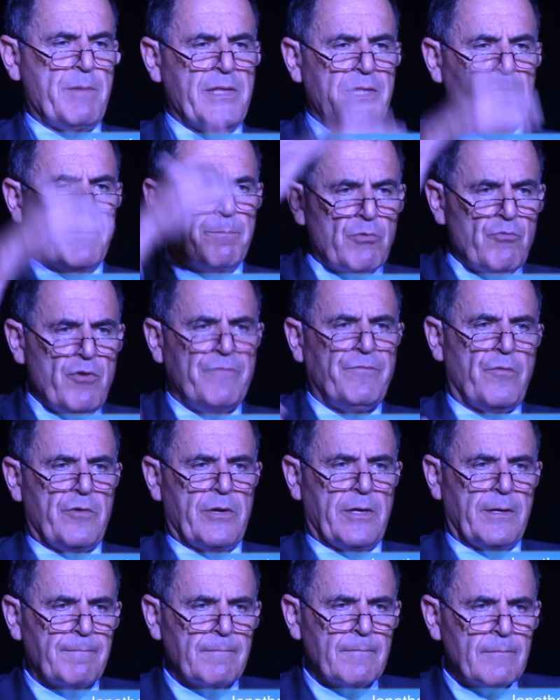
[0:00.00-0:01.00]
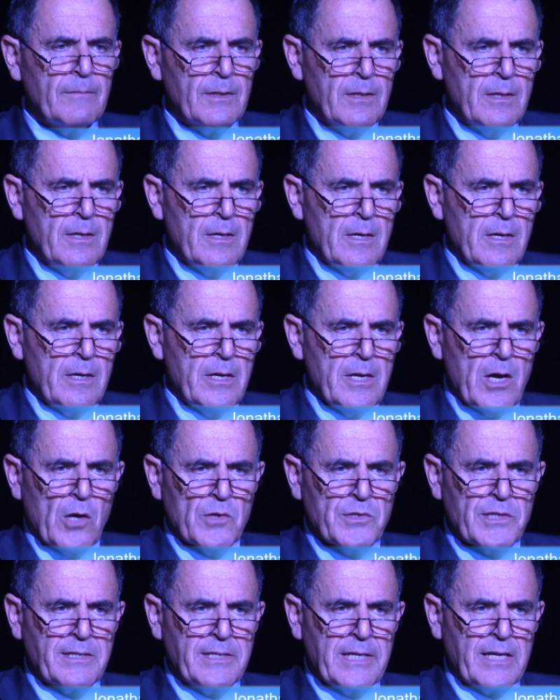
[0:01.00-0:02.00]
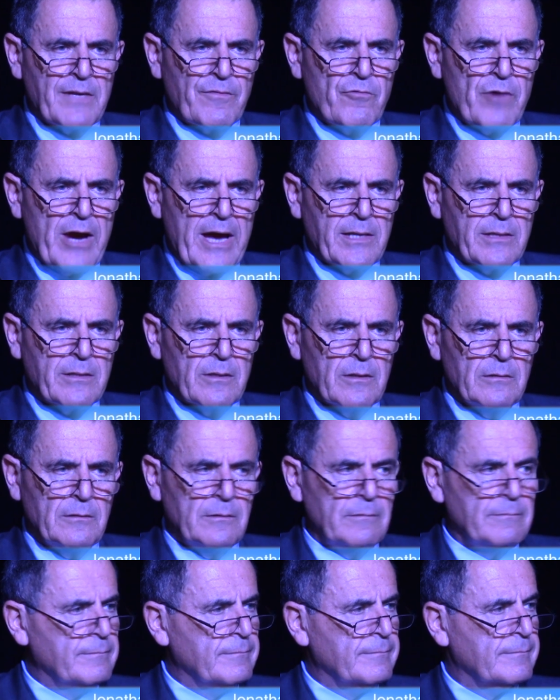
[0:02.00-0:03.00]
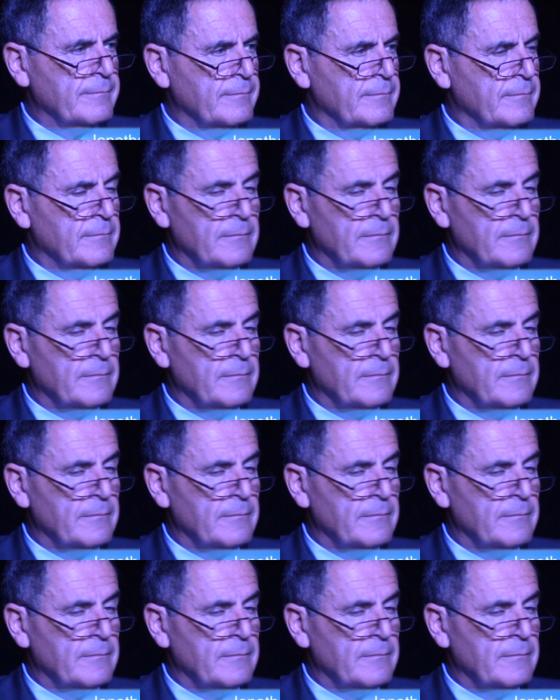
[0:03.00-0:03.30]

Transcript: in the periphery. He owes a debt of gratitude